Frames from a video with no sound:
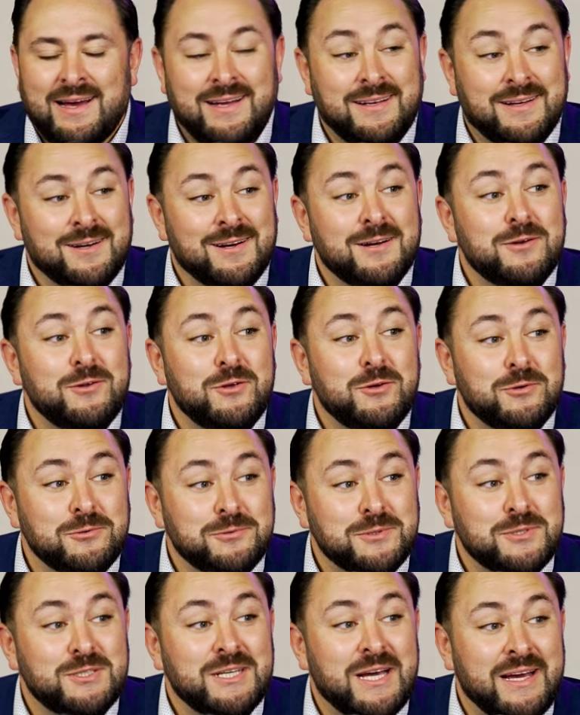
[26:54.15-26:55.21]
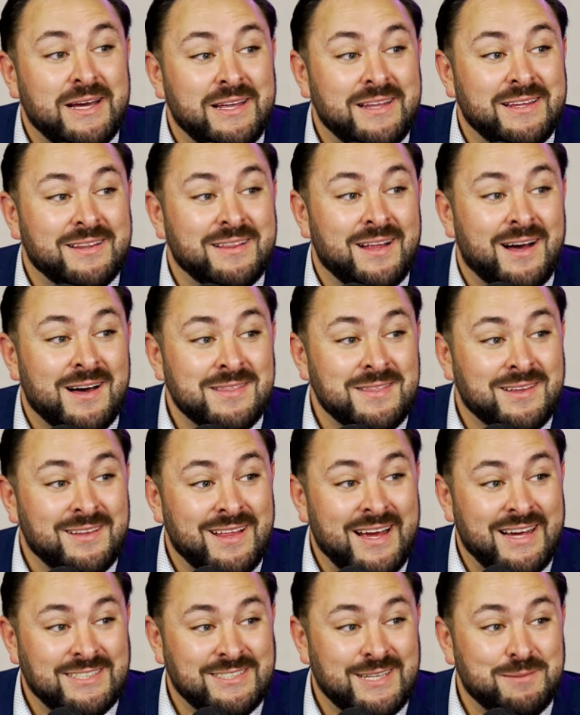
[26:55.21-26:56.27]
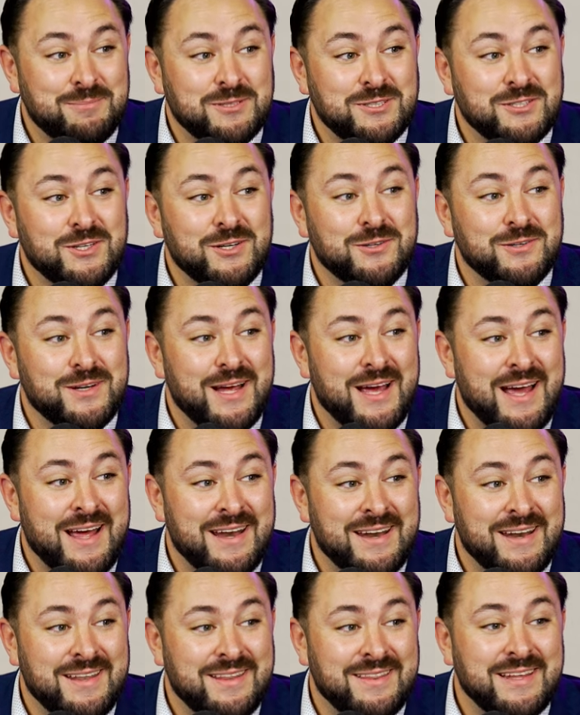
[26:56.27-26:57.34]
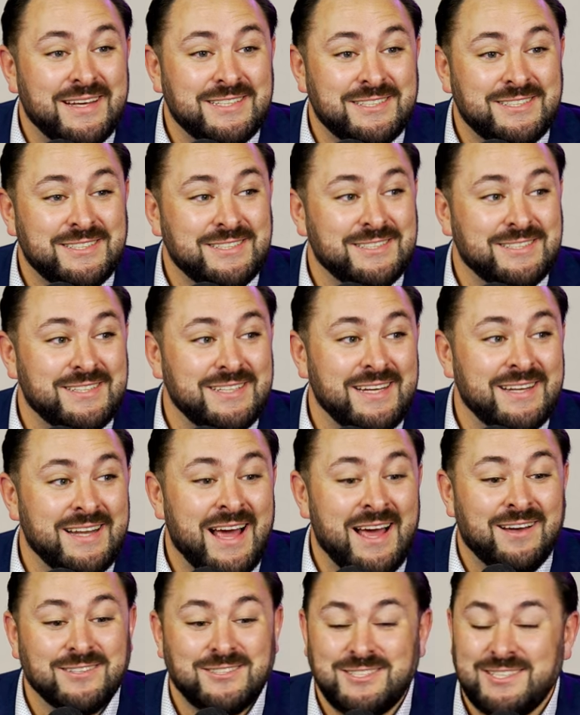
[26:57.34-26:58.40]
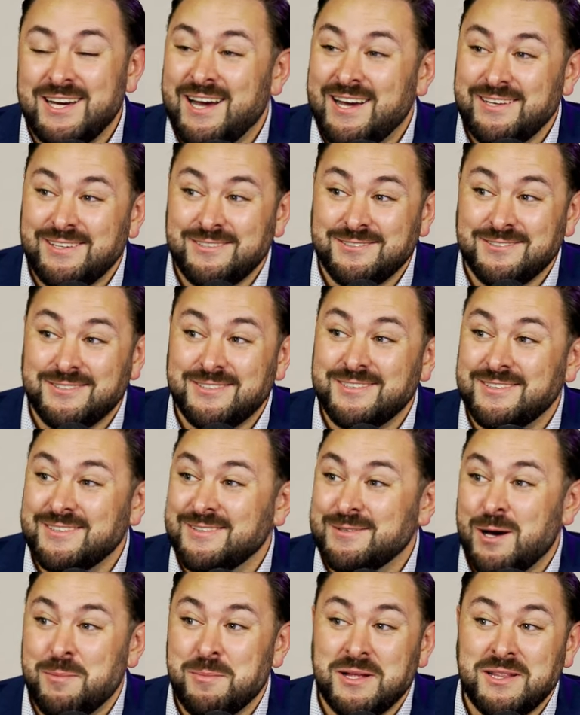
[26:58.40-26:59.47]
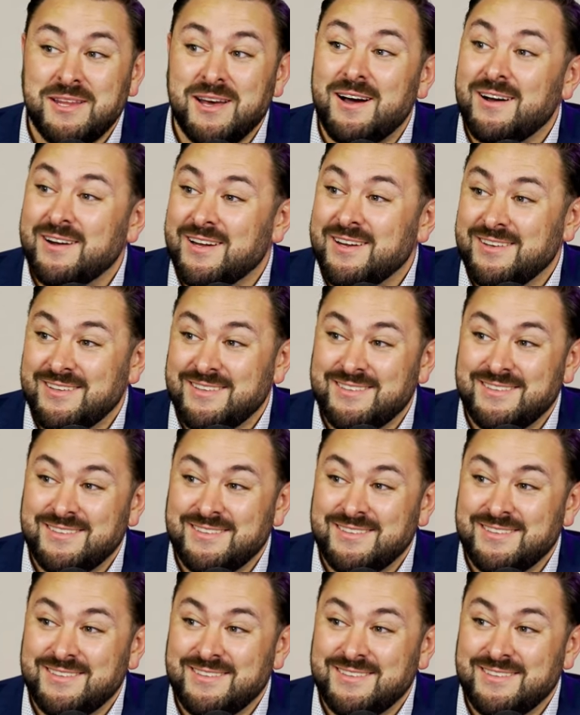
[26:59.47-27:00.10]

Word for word: I heard you say it on the last episode, and this is the analogy I used. I'm a duck.